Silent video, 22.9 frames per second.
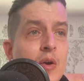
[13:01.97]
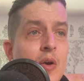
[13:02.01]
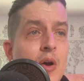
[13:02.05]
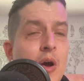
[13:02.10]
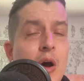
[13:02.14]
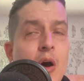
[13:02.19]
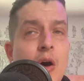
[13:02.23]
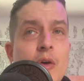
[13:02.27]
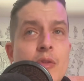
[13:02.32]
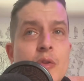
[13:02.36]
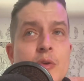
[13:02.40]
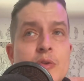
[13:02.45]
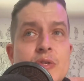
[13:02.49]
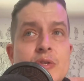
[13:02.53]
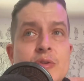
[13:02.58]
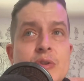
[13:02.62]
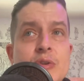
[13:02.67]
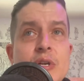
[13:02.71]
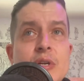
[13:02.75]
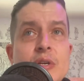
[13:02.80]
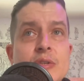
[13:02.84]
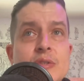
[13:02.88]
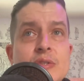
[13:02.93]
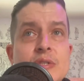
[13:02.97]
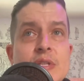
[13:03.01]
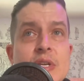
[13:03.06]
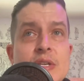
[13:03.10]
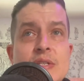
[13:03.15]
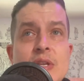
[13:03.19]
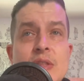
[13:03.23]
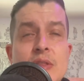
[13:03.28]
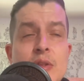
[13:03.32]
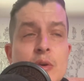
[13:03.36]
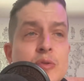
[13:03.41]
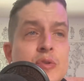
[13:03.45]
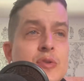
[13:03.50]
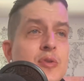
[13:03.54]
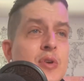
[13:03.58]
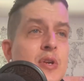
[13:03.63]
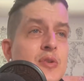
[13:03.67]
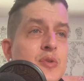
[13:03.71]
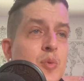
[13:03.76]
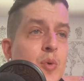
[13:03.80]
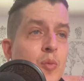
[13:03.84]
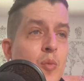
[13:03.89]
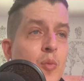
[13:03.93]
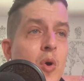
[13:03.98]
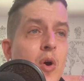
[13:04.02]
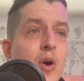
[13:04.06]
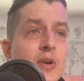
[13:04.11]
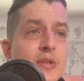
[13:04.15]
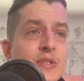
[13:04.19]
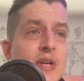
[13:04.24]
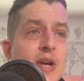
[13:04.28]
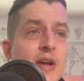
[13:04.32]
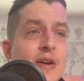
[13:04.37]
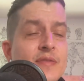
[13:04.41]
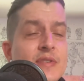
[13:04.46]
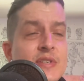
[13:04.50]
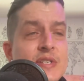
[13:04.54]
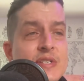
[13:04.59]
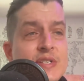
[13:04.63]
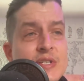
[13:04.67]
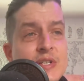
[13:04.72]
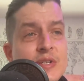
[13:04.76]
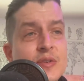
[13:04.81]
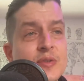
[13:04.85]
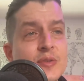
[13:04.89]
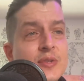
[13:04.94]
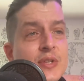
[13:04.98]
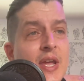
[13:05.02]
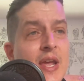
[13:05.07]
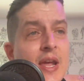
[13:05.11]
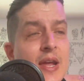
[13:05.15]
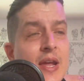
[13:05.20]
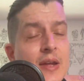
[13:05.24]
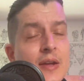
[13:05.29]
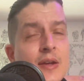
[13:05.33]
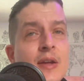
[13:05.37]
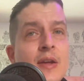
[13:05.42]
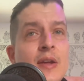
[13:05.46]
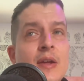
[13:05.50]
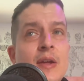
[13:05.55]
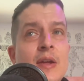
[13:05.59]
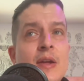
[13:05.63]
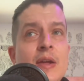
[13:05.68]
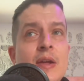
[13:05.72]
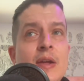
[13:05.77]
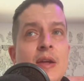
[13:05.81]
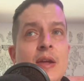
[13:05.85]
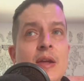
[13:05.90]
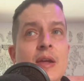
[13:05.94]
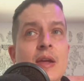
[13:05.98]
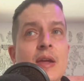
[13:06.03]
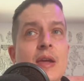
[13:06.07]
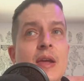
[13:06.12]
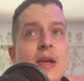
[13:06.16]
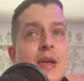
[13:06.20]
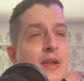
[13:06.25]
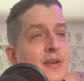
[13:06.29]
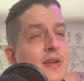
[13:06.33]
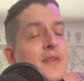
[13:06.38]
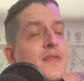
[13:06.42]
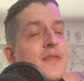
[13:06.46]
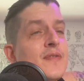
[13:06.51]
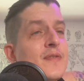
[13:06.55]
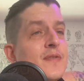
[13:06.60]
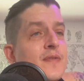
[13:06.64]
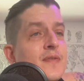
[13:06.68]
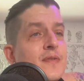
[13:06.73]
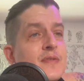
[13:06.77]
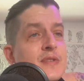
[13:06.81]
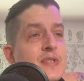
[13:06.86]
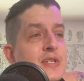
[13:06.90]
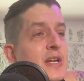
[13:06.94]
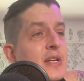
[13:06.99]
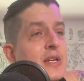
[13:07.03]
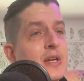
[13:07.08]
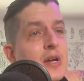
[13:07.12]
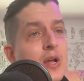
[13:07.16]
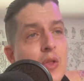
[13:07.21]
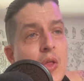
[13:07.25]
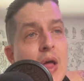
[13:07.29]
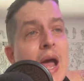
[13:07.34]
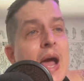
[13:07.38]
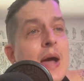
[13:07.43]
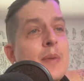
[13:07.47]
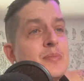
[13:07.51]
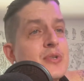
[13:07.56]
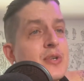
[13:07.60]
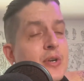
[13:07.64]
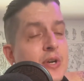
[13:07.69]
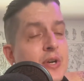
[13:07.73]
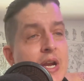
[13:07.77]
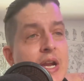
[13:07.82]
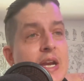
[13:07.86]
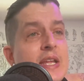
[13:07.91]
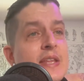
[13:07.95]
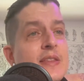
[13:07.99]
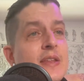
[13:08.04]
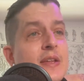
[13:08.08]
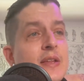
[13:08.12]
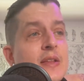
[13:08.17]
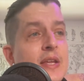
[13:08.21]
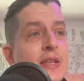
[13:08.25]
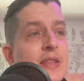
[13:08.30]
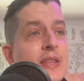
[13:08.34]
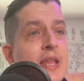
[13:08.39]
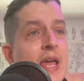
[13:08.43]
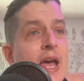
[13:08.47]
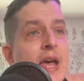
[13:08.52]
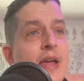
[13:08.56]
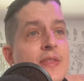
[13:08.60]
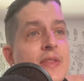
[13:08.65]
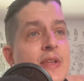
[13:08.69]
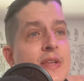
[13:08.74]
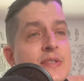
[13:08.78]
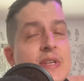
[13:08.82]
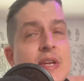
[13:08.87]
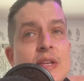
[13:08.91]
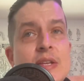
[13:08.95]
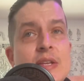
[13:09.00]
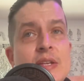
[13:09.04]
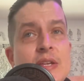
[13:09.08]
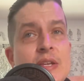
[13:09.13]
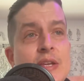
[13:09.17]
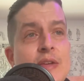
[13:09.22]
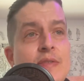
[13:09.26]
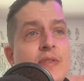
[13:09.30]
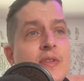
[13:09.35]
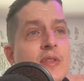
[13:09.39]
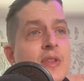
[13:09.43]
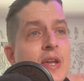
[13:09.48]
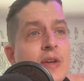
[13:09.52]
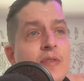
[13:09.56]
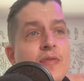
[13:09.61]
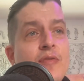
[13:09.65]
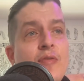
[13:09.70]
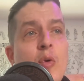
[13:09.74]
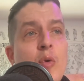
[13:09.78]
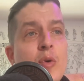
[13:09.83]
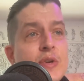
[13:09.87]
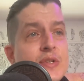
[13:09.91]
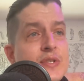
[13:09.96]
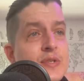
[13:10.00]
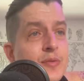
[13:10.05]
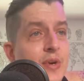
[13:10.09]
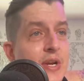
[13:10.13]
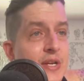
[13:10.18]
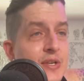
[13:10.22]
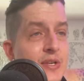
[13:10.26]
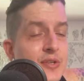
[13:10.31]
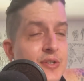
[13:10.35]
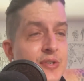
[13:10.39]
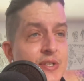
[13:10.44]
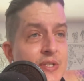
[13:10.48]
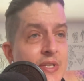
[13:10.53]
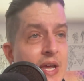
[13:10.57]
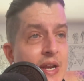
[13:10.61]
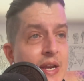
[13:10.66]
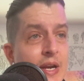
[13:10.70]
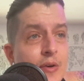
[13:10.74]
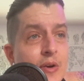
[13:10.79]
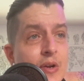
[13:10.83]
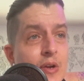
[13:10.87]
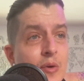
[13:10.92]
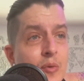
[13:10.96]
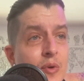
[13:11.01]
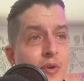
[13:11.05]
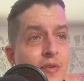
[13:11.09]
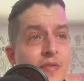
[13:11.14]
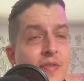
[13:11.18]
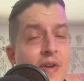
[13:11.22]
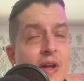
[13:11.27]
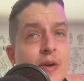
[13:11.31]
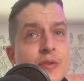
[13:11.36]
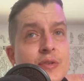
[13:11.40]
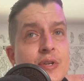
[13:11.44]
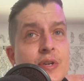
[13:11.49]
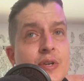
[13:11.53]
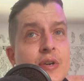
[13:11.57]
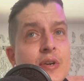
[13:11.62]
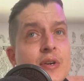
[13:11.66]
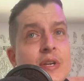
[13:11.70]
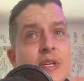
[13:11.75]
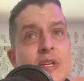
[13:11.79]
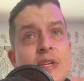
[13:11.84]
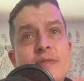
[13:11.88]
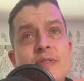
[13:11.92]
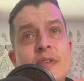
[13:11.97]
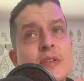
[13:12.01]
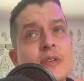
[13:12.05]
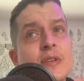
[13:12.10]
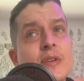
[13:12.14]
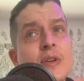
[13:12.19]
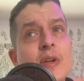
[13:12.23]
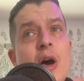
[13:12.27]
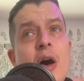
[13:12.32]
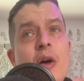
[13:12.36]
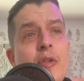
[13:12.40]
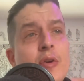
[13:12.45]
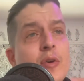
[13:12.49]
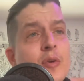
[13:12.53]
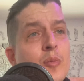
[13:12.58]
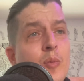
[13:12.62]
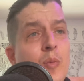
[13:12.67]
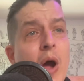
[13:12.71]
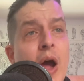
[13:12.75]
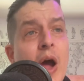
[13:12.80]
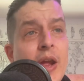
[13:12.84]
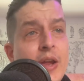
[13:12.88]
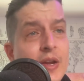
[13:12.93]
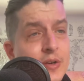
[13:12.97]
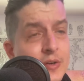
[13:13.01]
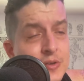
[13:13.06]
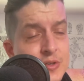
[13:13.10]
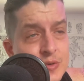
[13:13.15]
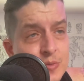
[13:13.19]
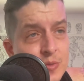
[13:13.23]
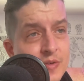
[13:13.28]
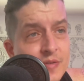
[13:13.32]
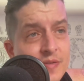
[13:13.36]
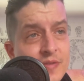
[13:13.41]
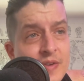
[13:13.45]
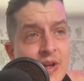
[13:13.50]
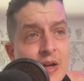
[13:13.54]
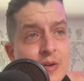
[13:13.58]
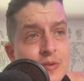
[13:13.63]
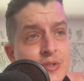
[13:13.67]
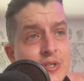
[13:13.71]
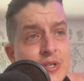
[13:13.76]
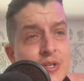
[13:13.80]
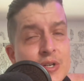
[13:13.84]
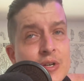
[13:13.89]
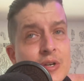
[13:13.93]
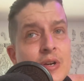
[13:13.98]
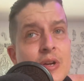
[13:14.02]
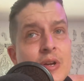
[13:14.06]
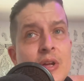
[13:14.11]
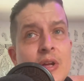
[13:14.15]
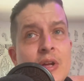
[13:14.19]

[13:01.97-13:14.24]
on those trails. They said those trails were walked every single day, and if she had collapsed or anything like that, they said even like forest rangers in that area would have found her. Even other hikers would have found her.